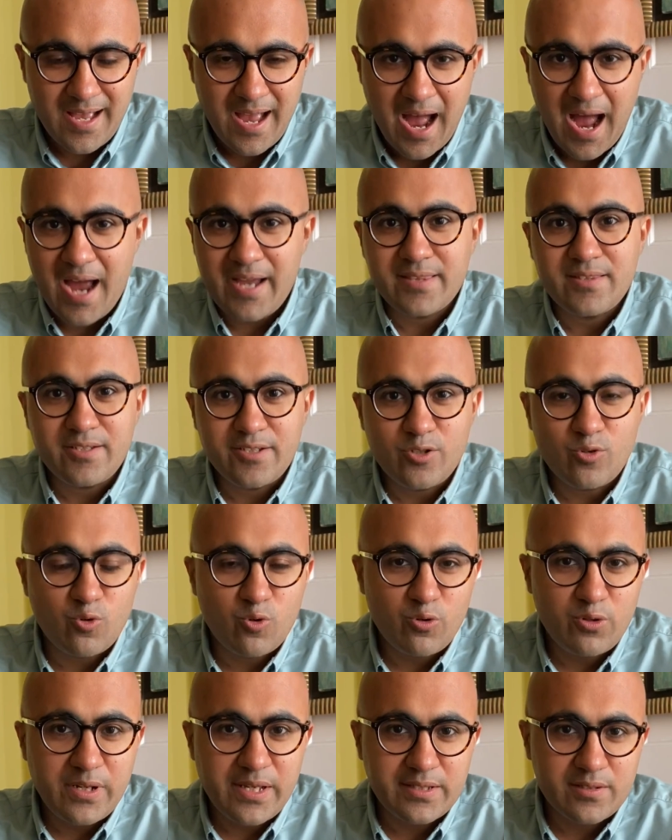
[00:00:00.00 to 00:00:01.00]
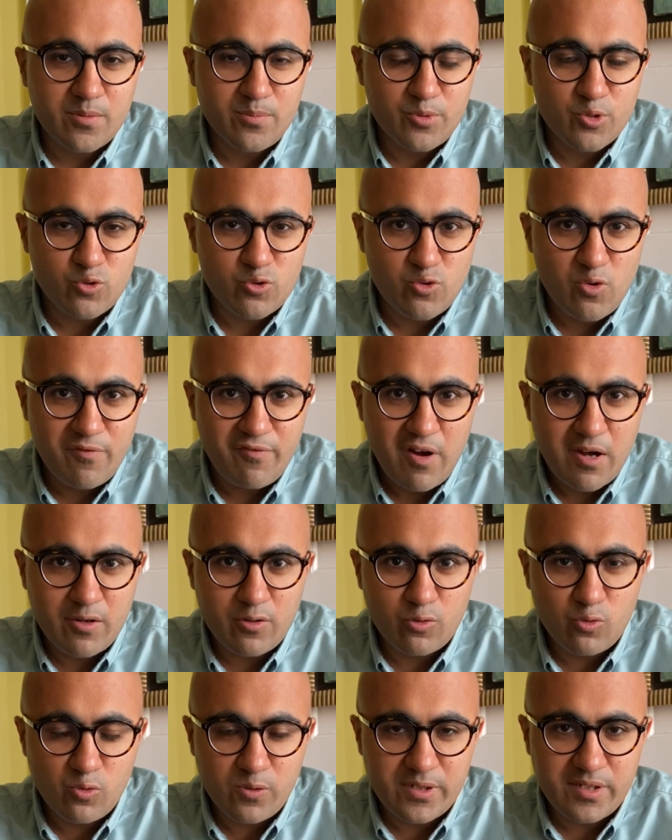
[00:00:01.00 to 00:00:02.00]
Either you could take the mutual
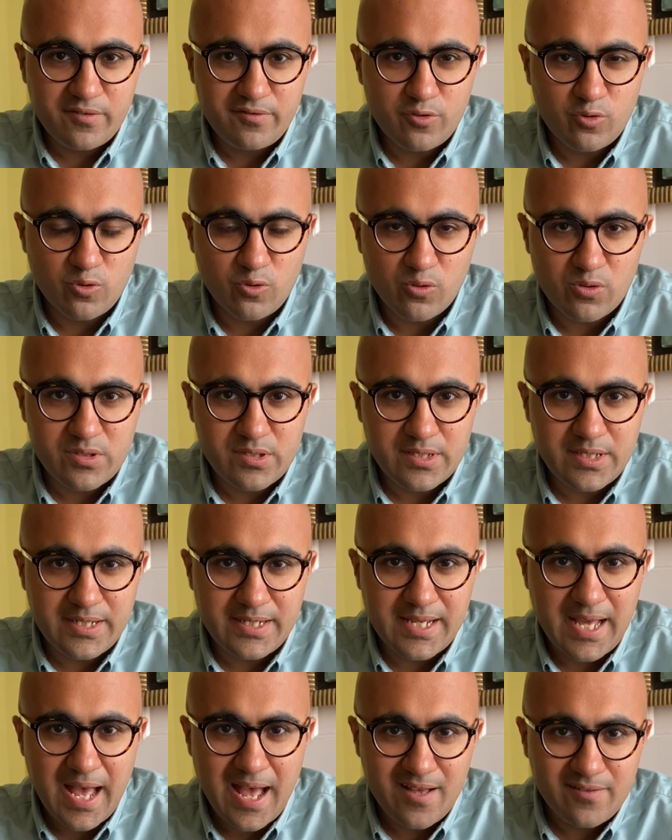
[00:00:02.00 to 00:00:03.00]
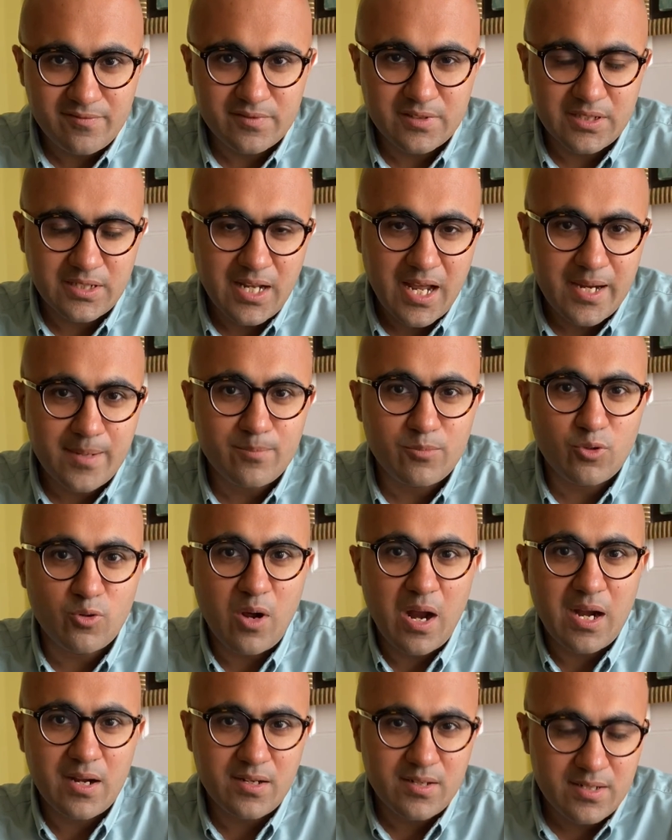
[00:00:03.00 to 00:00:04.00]
fund route if you don't really have the time to
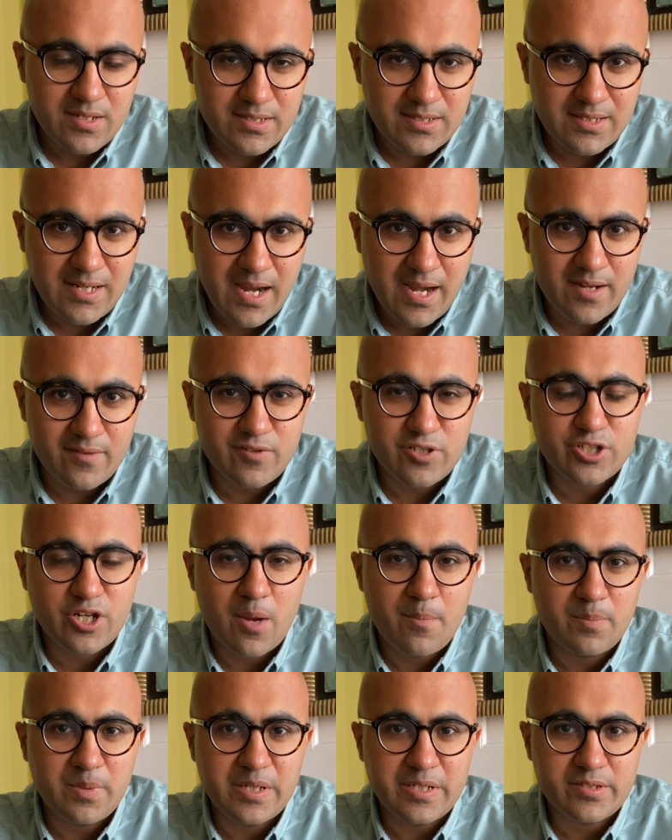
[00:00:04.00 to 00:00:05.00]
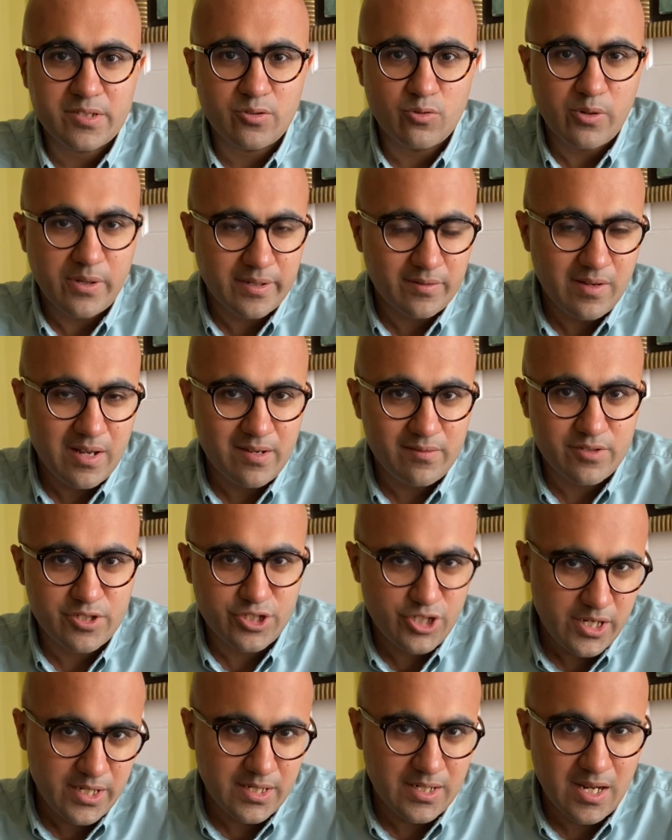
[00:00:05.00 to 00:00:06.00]
understand which companies are doing well,
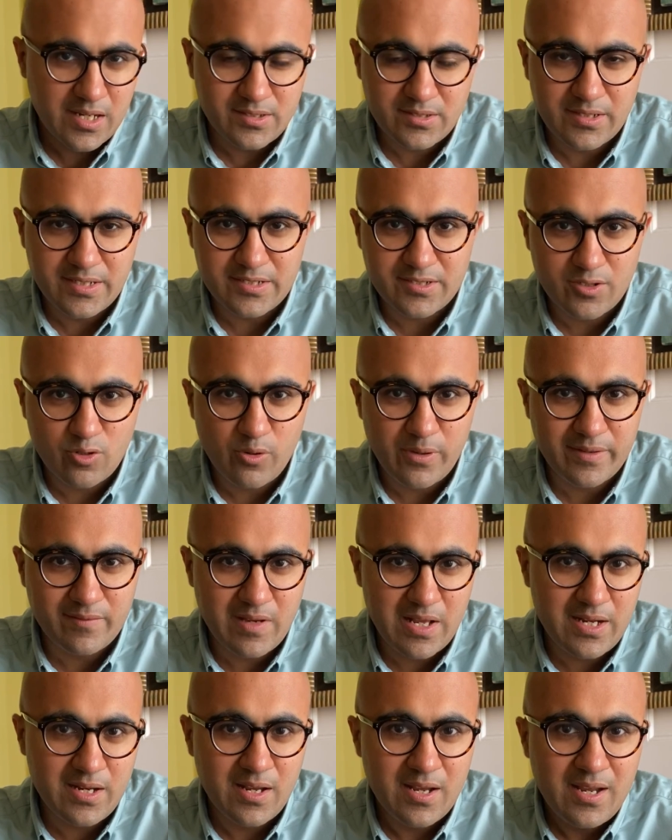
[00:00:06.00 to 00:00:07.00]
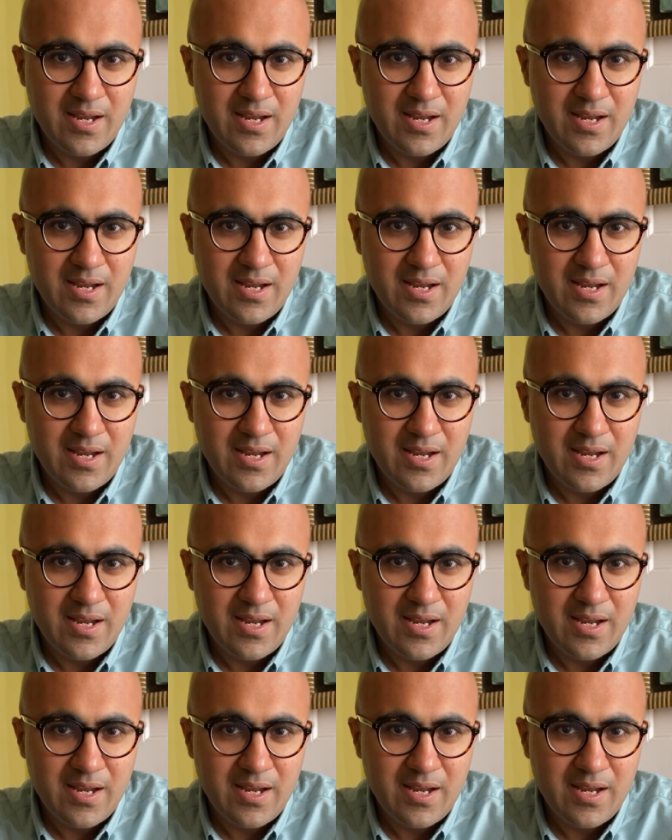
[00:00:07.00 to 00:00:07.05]
which industries are doing well,